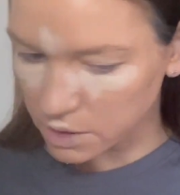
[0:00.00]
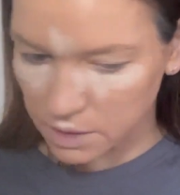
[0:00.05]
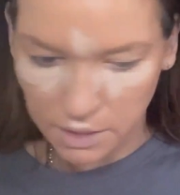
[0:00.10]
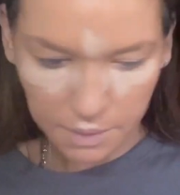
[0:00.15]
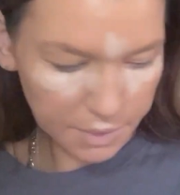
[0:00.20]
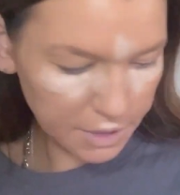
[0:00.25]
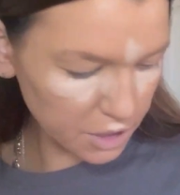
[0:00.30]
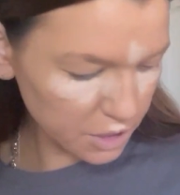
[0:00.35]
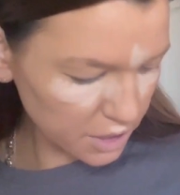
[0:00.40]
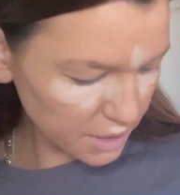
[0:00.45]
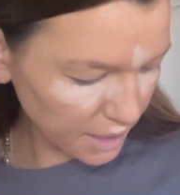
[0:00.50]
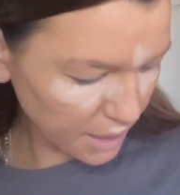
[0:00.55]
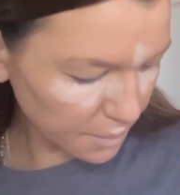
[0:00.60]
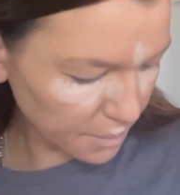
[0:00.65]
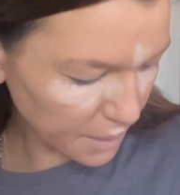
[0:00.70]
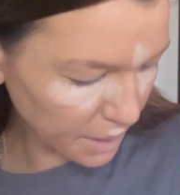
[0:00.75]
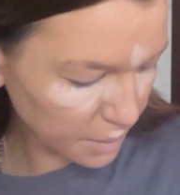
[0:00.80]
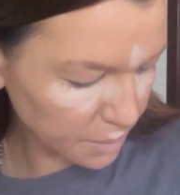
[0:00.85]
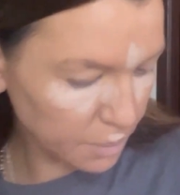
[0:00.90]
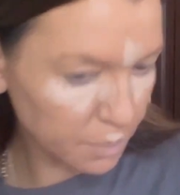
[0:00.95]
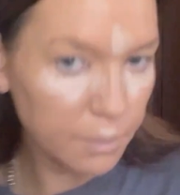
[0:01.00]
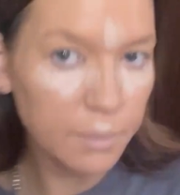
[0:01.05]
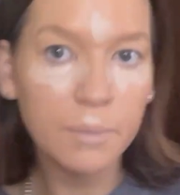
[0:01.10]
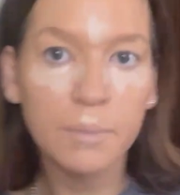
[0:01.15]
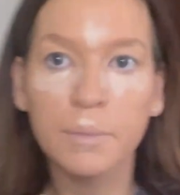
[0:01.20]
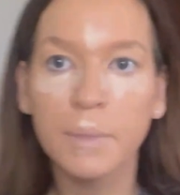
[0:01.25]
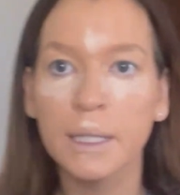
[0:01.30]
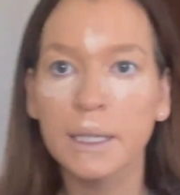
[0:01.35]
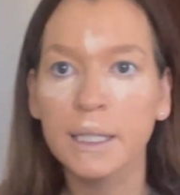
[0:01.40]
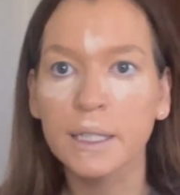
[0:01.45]
Let me just get my
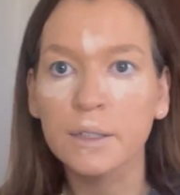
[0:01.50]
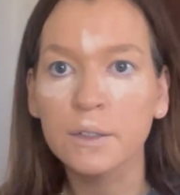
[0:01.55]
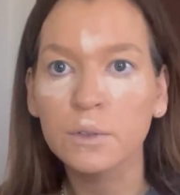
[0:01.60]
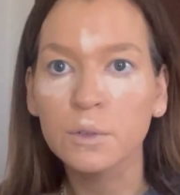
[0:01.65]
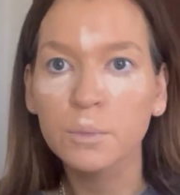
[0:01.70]
little